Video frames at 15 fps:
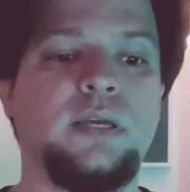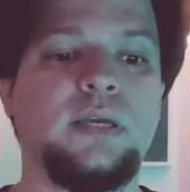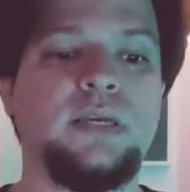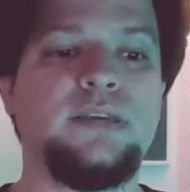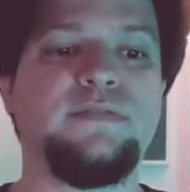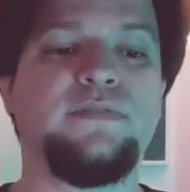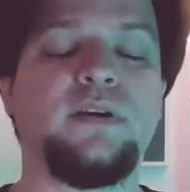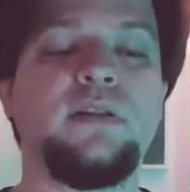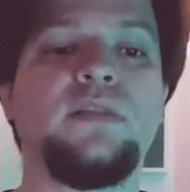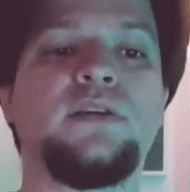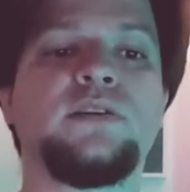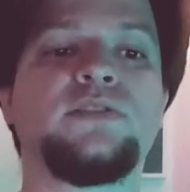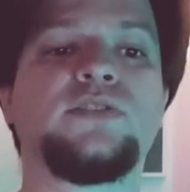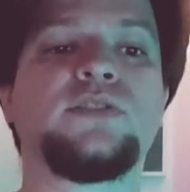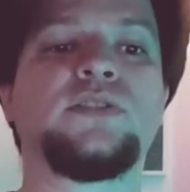Even
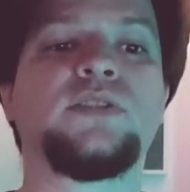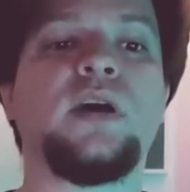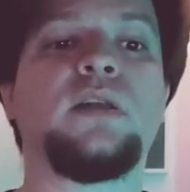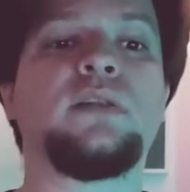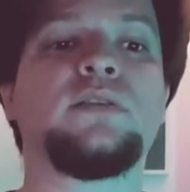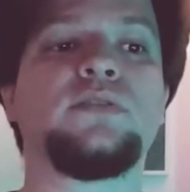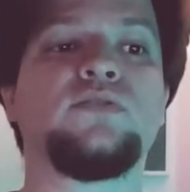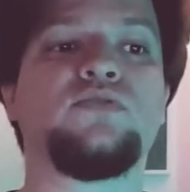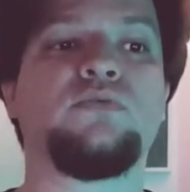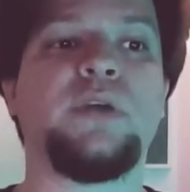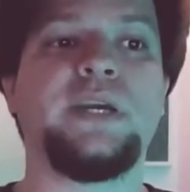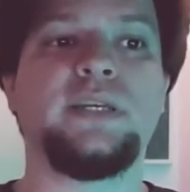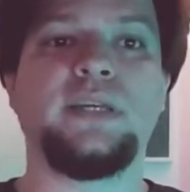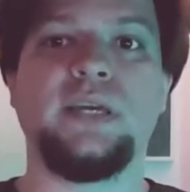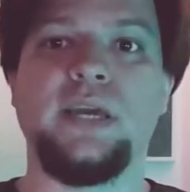the sun's
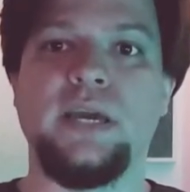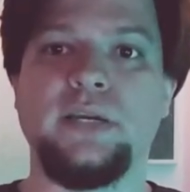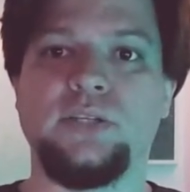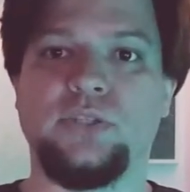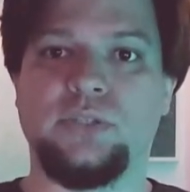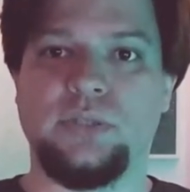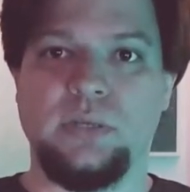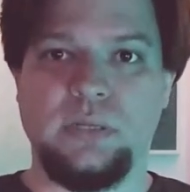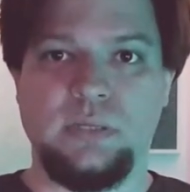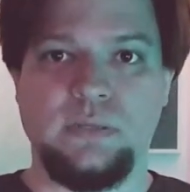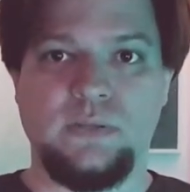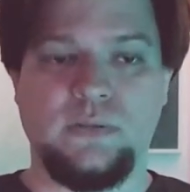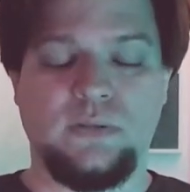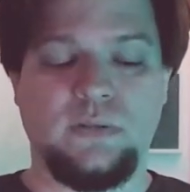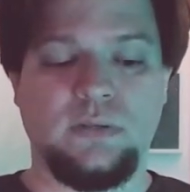
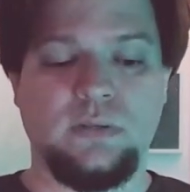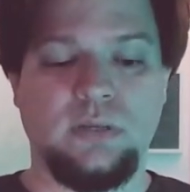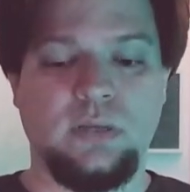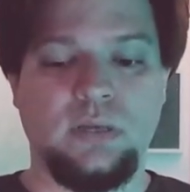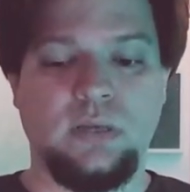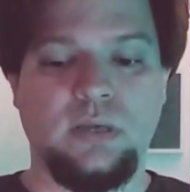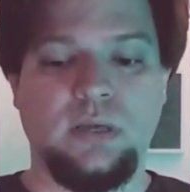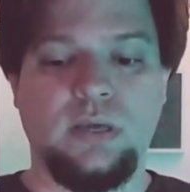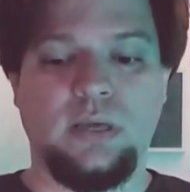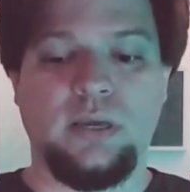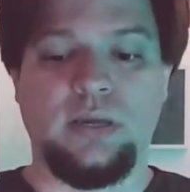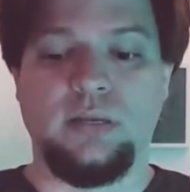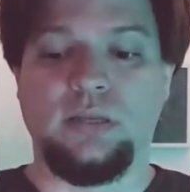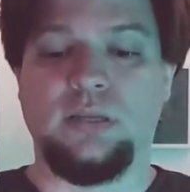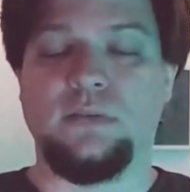radiations
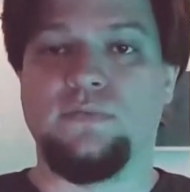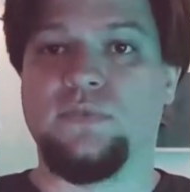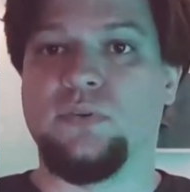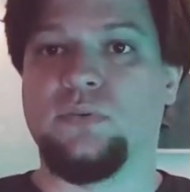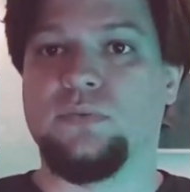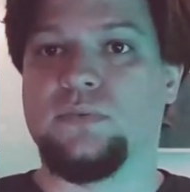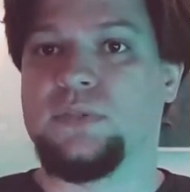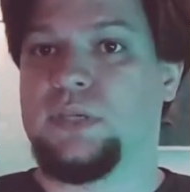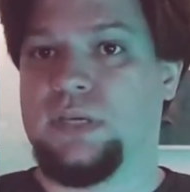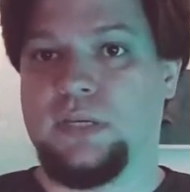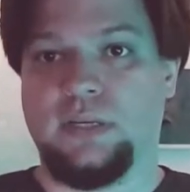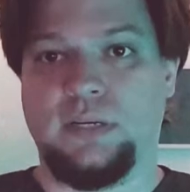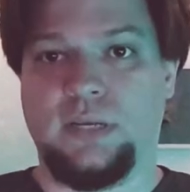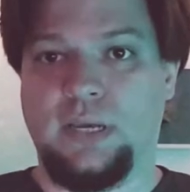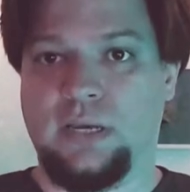can give you
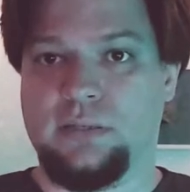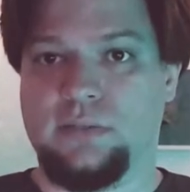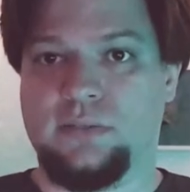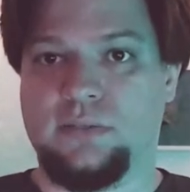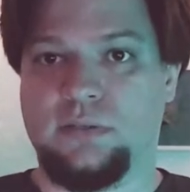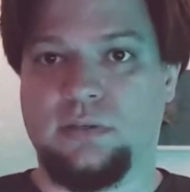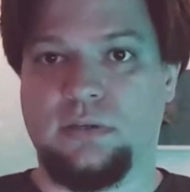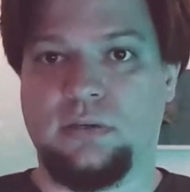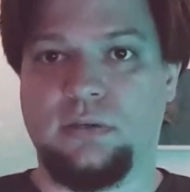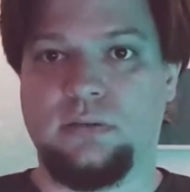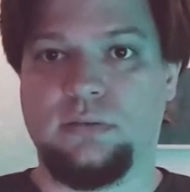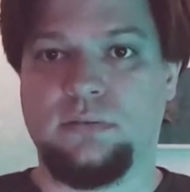skin cancer.